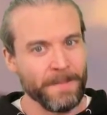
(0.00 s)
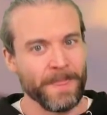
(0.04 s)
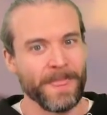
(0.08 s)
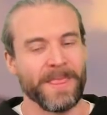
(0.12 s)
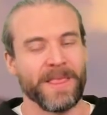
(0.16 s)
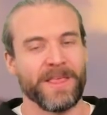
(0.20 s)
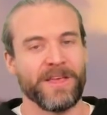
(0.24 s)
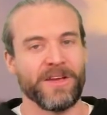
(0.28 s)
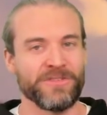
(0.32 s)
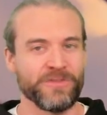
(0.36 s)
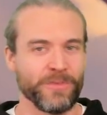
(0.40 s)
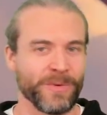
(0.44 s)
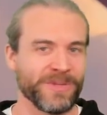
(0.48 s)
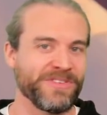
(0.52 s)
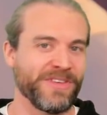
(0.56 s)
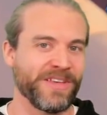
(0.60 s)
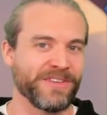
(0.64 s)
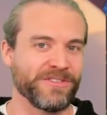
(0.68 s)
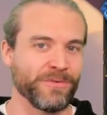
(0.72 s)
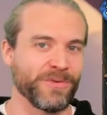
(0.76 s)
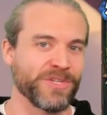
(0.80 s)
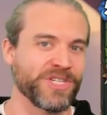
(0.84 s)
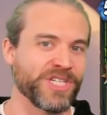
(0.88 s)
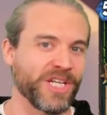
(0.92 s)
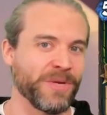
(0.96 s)
because Twin
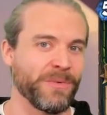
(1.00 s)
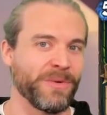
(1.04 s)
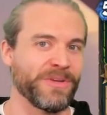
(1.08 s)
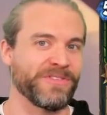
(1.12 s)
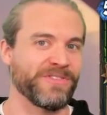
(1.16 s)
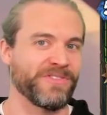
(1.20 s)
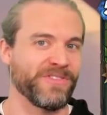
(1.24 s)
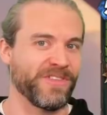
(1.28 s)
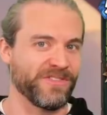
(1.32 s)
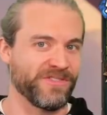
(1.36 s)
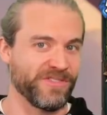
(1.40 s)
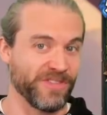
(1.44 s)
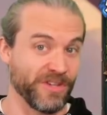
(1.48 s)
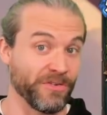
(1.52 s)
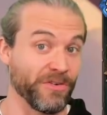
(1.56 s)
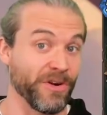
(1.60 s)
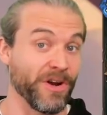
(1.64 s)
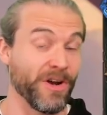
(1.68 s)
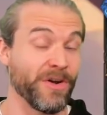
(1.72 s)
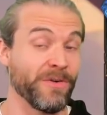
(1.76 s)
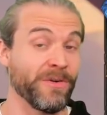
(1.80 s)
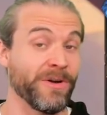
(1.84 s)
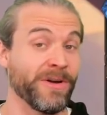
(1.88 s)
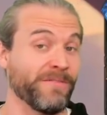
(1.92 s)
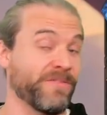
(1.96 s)
Slice originally was the
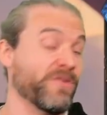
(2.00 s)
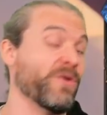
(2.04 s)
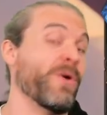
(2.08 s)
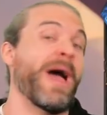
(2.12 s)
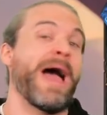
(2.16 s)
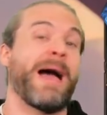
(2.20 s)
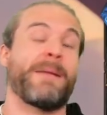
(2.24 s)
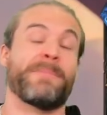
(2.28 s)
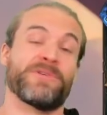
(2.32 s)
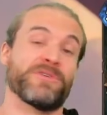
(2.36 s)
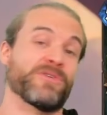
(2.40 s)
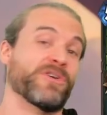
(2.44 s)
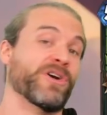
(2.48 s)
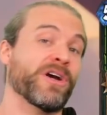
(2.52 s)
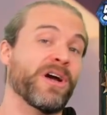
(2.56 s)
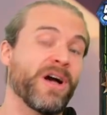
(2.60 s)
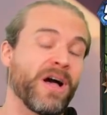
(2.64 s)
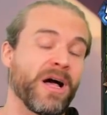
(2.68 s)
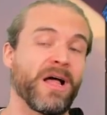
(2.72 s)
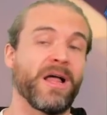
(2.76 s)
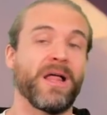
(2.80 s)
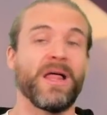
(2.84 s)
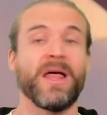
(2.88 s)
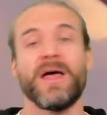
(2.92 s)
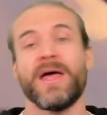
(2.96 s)
0, if you happen to
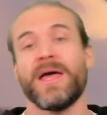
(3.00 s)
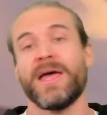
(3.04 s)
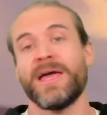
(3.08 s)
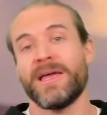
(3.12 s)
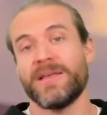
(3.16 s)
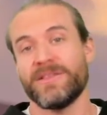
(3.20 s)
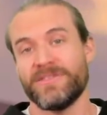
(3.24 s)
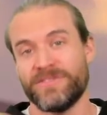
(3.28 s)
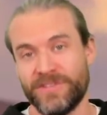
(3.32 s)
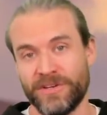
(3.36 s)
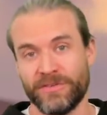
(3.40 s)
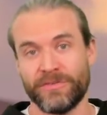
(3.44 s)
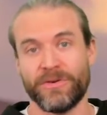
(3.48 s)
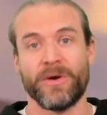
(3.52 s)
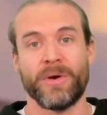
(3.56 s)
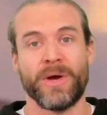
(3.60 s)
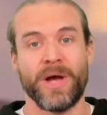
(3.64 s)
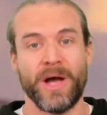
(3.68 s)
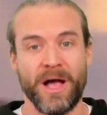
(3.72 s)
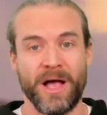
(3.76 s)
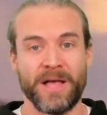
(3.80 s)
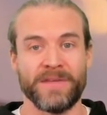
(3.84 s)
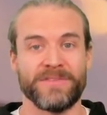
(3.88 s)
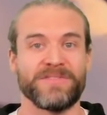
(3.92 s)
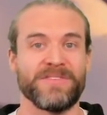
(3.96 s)
recall, 0
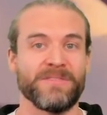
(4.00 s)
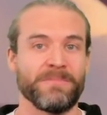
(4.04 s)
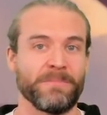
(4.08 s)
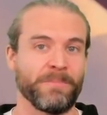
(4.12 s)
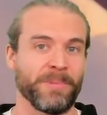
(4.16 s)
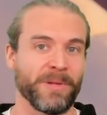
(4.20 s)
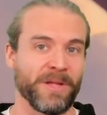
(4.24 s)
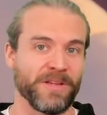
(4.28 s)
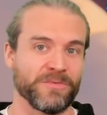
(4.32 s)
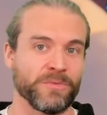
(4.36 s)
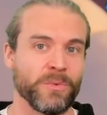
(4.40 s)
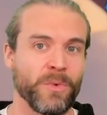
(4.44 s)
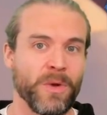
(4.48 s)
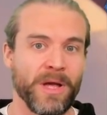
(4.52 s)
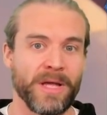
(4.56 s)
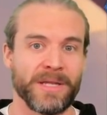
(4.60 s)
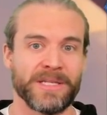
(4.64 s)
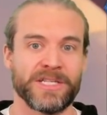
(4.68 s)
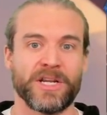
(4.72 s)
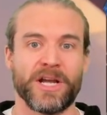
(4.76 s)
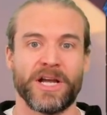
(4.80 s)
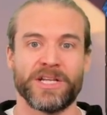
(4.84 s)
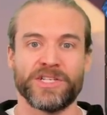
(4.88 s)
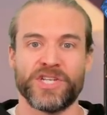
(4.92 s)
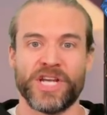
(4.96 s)
cost
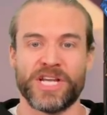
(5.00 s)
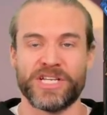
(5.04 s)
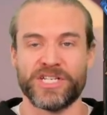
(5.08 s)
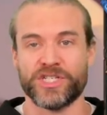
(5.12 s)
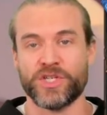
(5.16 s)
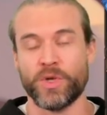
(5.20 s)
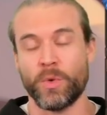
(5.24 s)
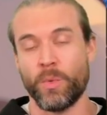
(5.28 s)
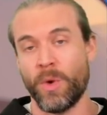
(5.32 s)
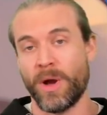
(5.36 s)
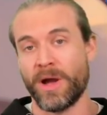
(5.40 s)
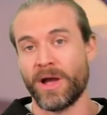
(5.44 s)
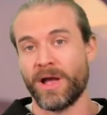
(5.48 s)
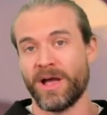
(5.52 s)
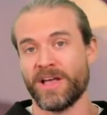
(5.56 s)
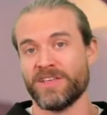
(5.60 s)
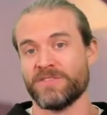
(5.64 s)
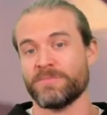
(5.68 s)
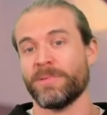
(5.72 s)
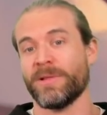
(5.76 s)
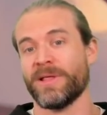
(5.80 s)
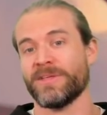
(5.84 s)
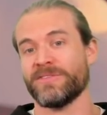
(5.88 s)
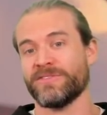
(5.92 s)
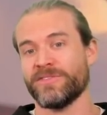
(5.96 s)
+1 got changed to 1
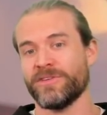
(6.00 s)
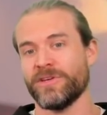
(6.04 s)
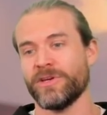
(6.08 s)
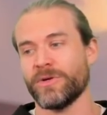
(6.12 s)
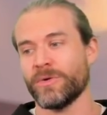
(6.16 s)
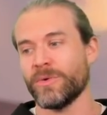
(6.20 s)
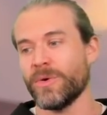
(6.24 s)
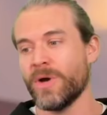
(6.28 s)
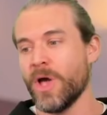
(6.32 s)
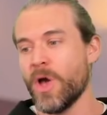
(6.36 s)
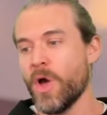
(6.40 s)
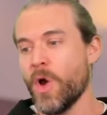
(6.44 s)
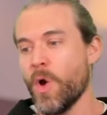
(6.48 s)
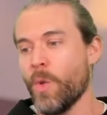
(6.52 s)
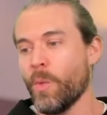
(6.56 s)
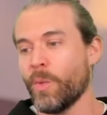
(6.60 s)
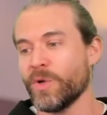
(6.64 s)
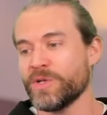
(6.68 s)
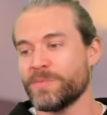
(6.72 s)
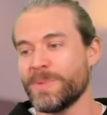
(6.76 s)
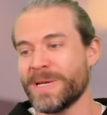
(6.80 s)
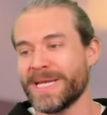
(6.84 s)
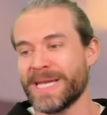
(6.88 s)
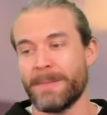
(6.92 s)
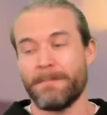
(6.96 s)
cost +2,
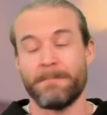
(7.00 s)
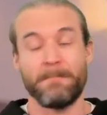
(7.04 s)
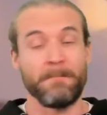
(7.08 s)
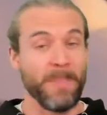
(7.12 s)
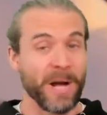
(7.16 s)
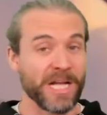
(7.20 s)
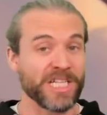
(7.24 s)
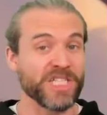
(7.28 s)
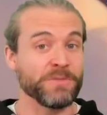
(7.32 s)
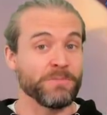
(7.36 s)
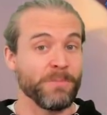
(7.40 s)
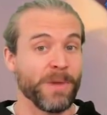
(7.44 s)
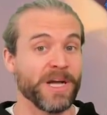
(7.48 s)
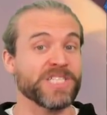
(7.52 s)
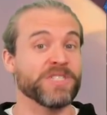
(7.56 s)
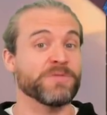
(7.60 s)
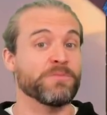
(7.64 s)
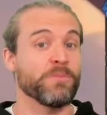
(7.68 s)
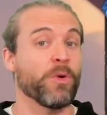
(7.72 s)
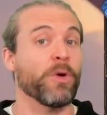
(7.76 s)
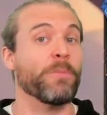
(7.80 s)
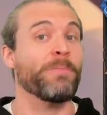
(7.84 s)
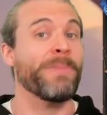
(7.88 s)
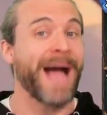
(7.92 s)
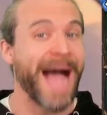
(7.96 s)
which made it much, much
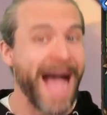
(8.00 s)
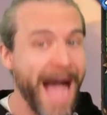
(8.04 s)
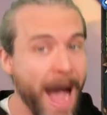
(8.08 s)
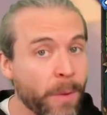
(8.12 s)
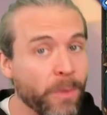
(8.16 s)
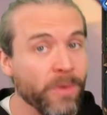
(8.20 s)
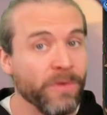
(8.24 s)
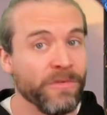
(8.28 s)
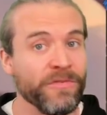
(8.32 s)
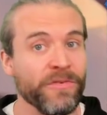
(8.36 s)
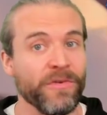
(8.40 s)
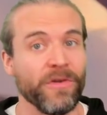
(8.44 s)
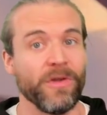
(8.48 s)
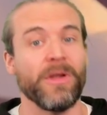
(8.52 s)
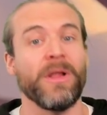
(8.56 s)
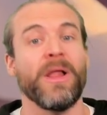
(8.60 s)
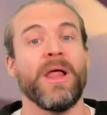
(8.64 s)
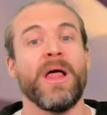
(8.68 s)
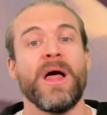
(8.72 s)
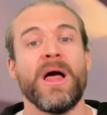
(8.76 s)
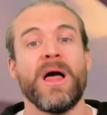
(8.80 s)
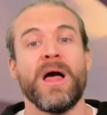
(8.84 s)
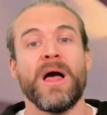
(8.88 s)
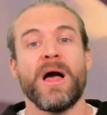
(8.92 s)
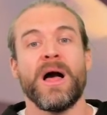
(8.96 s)
more
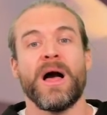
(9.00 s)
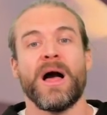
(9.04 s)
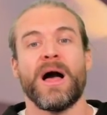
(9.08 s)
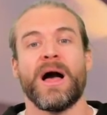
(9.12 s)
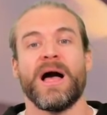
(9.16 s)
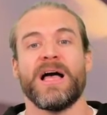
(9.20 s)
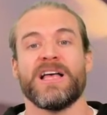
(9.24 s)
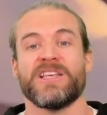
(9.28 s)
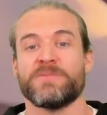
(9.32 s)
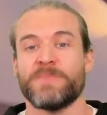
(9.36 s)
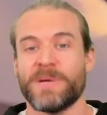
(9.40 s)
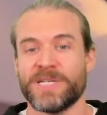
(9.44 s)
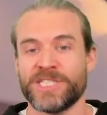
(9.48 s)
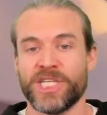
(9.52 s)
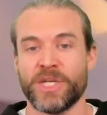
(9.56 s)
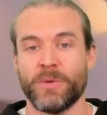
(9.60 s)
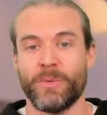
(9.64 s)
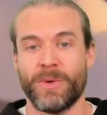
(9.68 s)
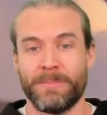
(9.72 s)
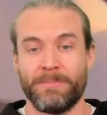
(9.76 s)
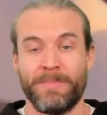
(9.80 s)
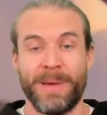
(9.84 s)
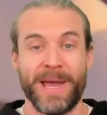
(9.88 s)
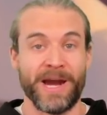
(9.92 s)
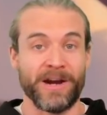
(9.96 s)
powerful, especially
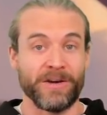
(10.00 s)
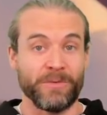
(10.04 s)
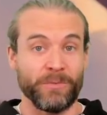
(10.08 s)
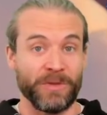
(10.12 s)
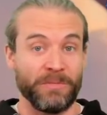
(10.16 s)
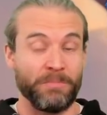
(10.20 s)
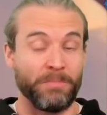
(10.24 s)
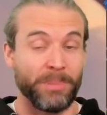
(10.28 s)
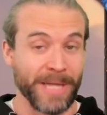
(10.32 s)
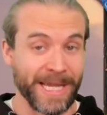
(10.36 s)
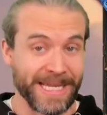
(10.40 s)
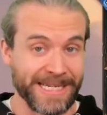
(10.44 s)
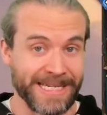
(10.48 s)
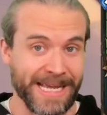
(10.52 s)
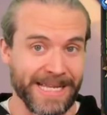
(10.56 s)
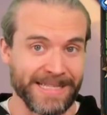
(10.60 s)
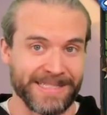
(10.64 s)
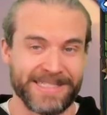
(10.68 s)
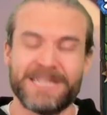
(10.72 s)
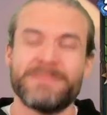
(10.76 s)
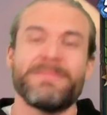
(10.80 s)
when paired with Blade Dance.